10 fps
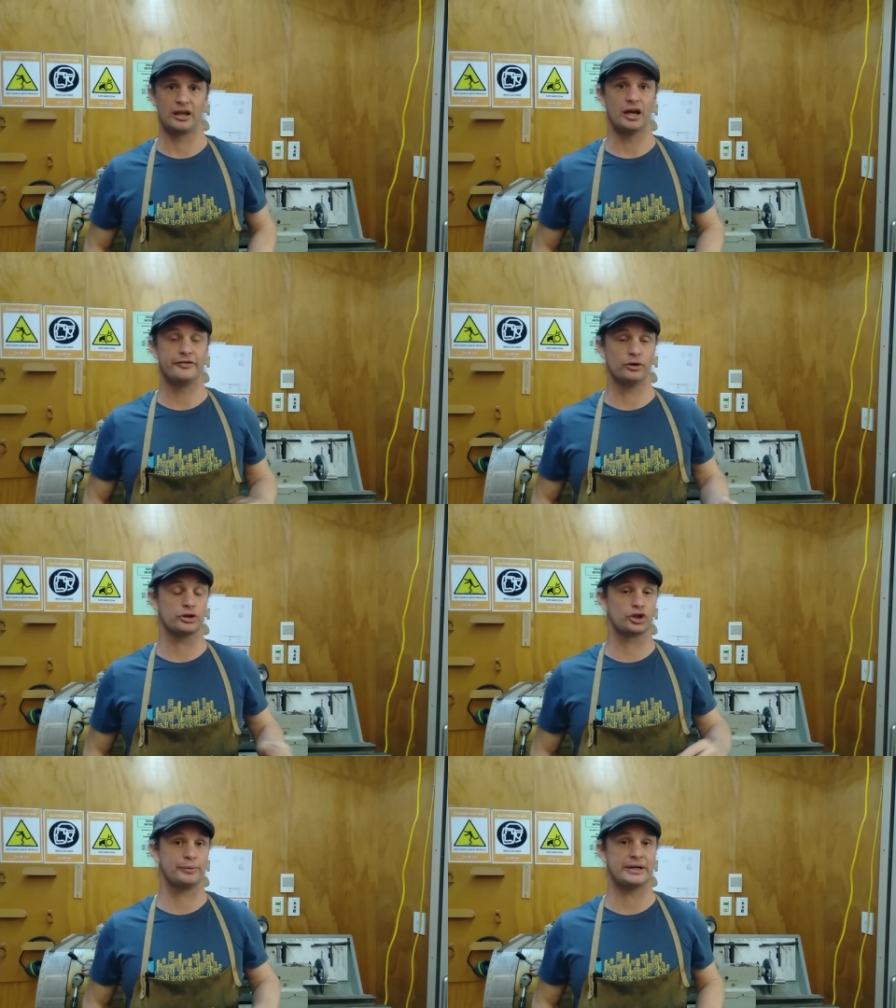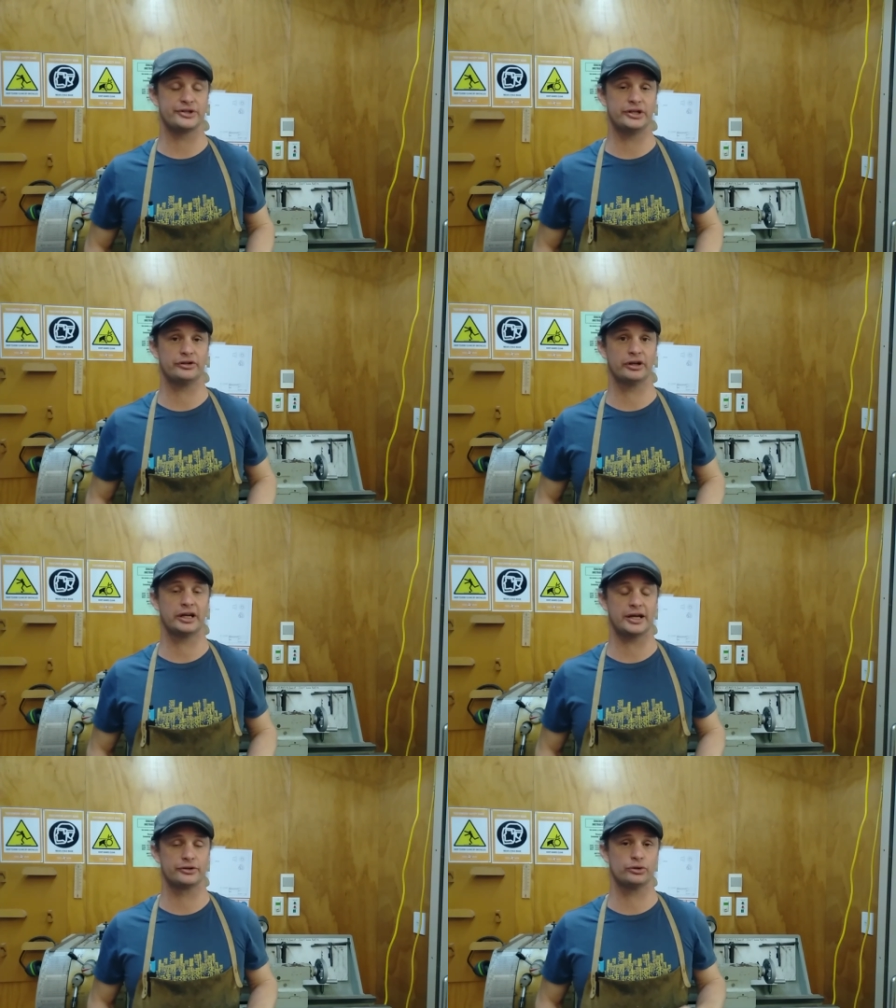If you're not sure about centering your
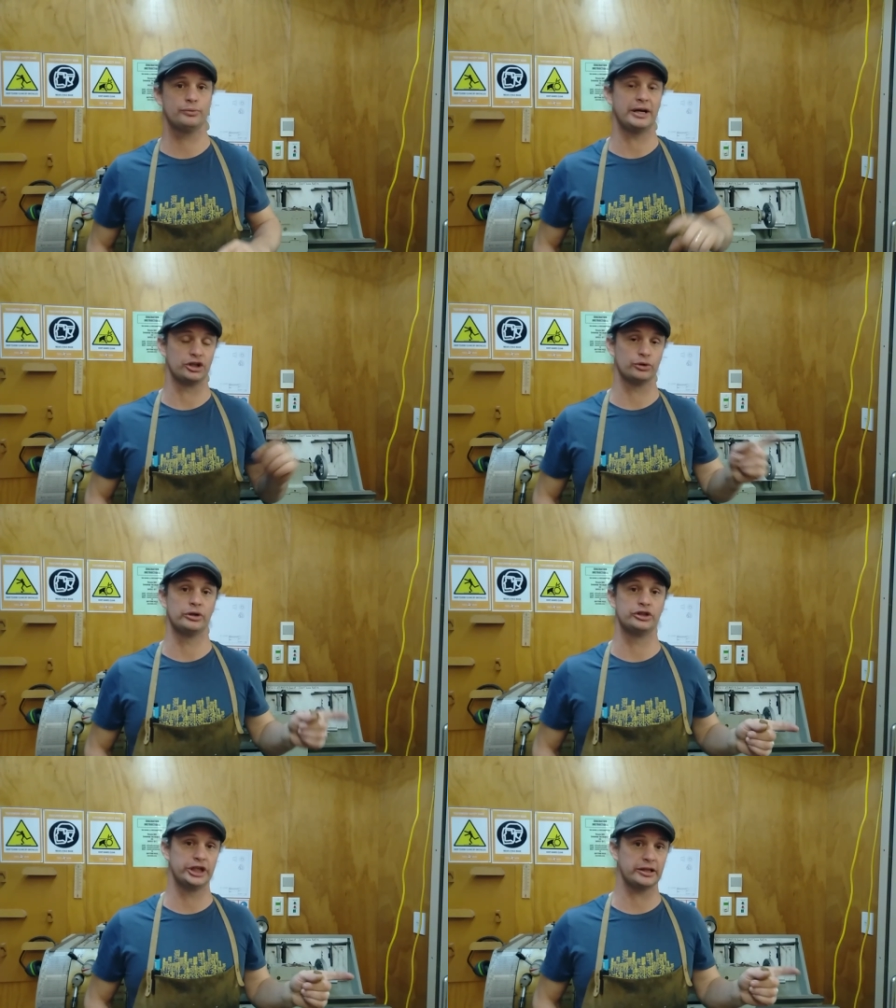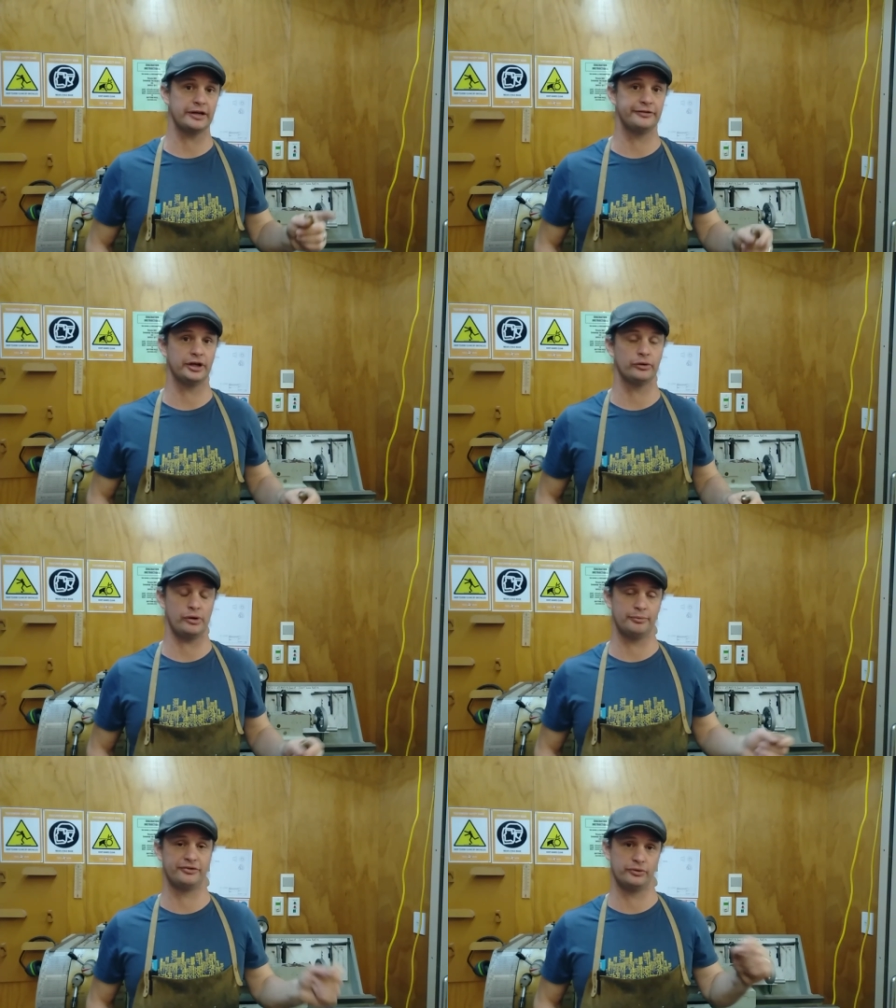cutting tool, make sure you check that video
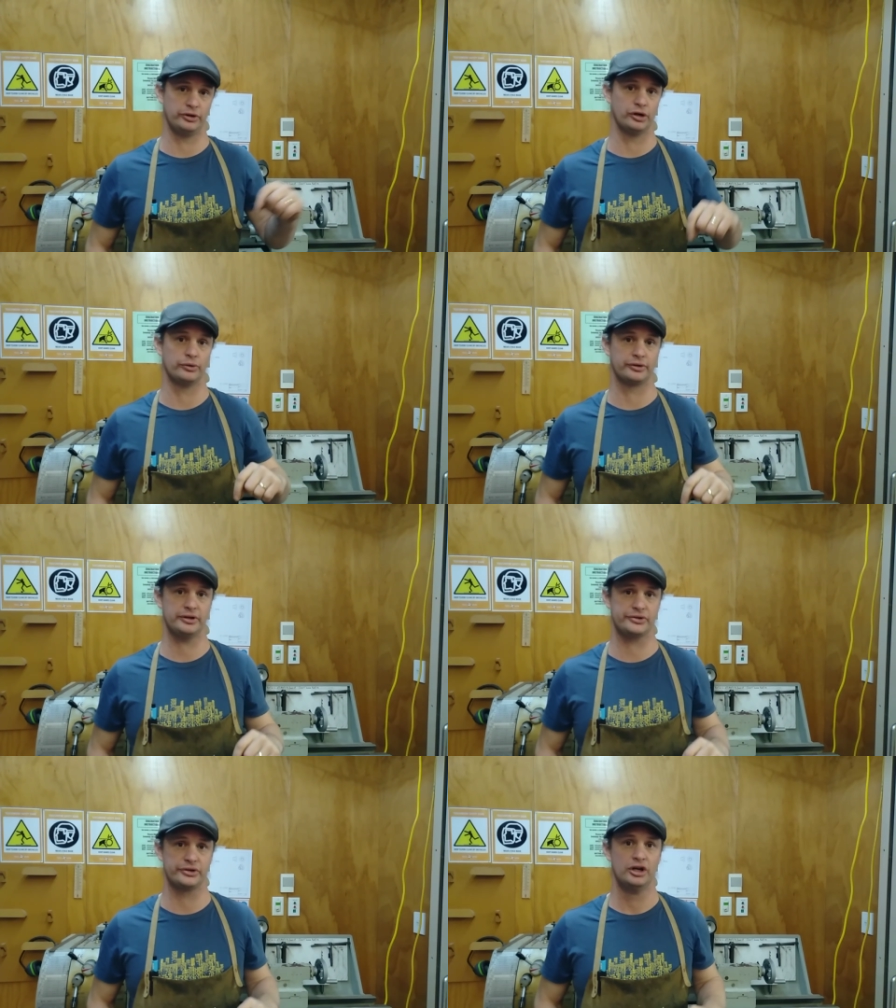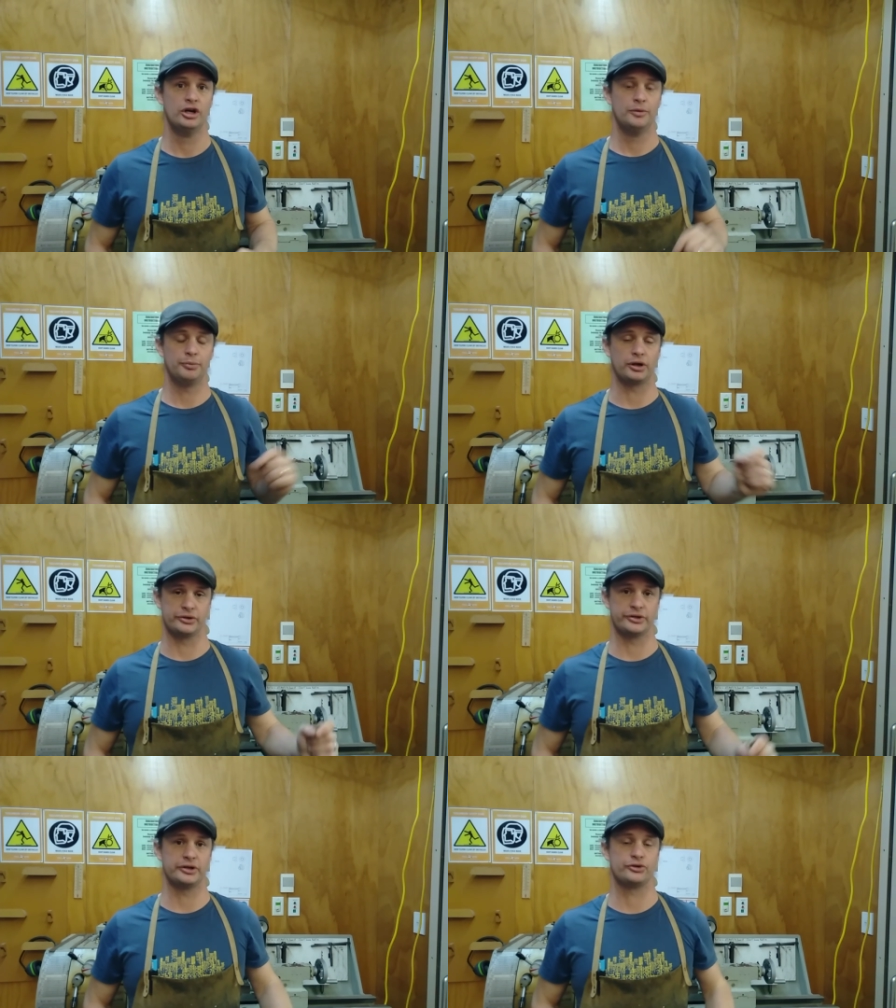out before you go onto this
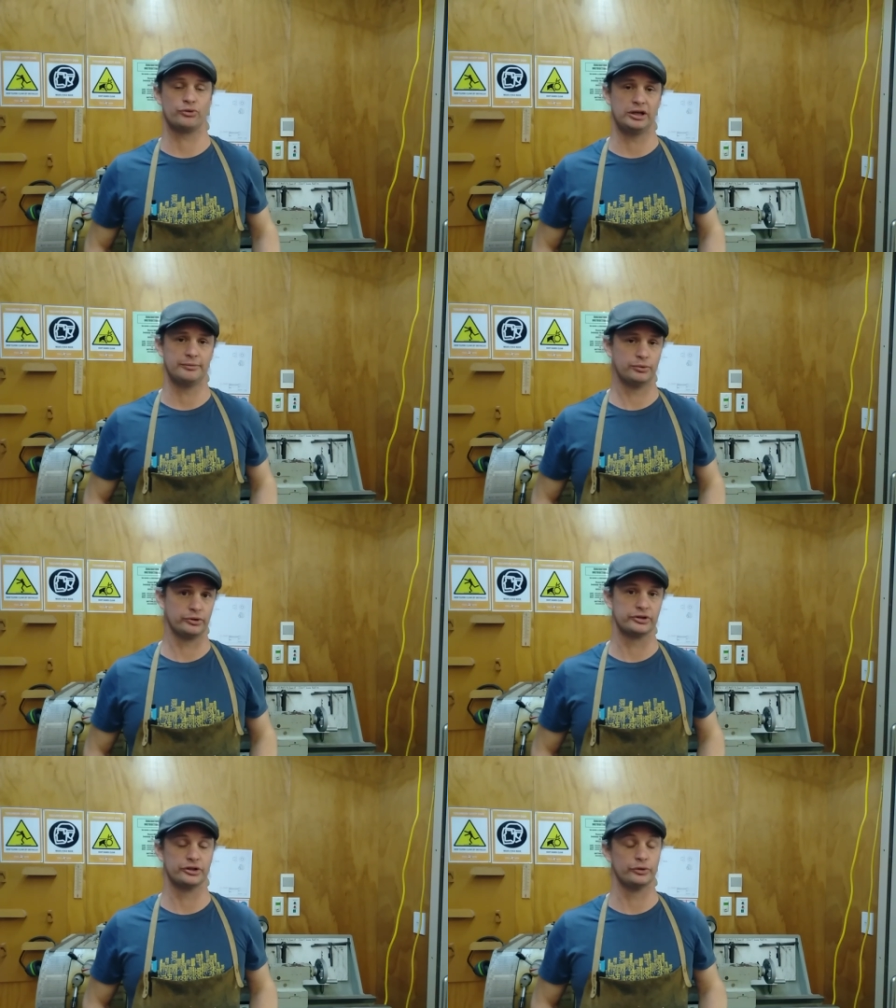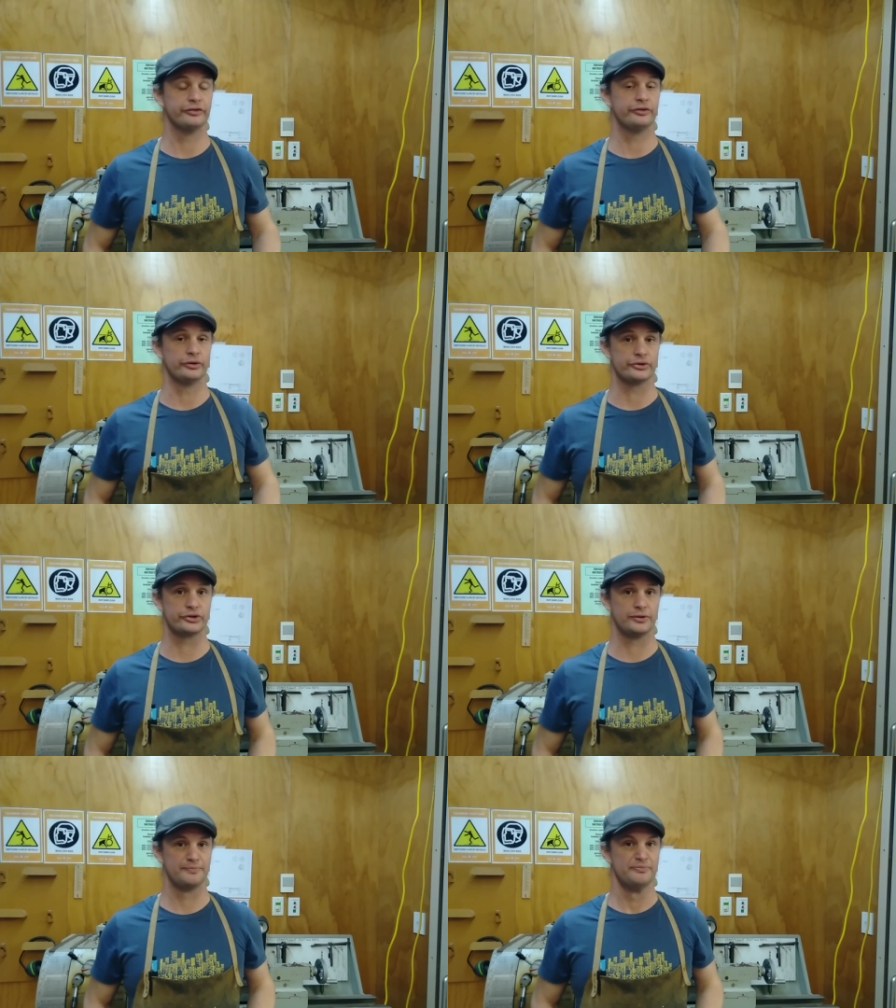because it is really important to do first.